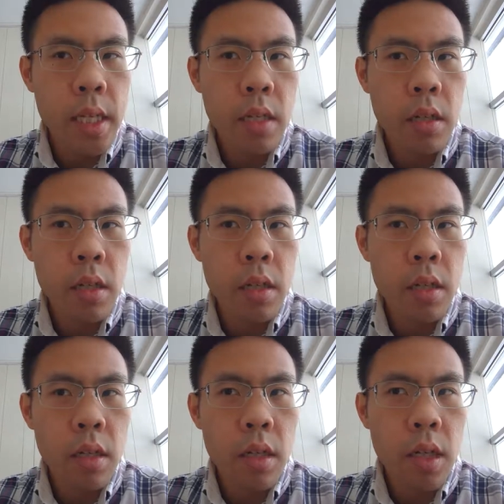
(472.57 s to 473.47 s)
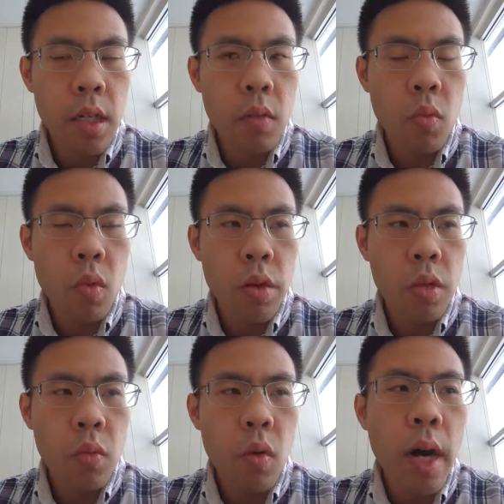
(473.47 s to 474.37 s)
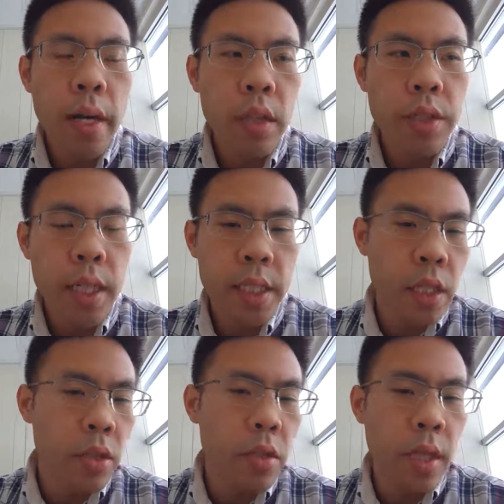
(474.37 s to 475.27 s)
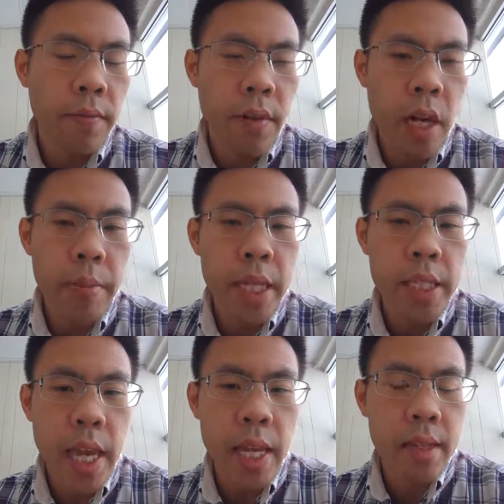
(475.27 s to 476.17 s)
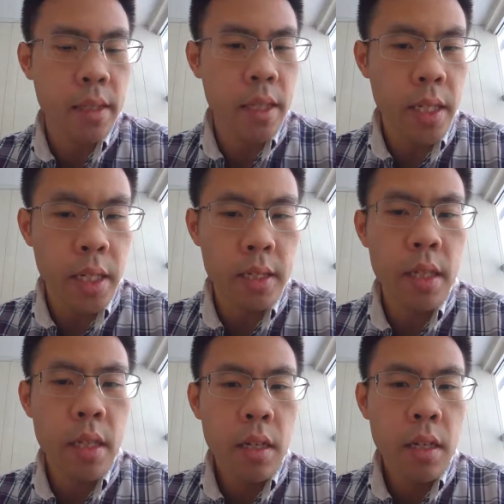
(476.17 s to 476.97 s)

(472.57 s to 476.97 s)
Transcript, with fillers: it uh, worthwhile to consider using Firebase Analytics,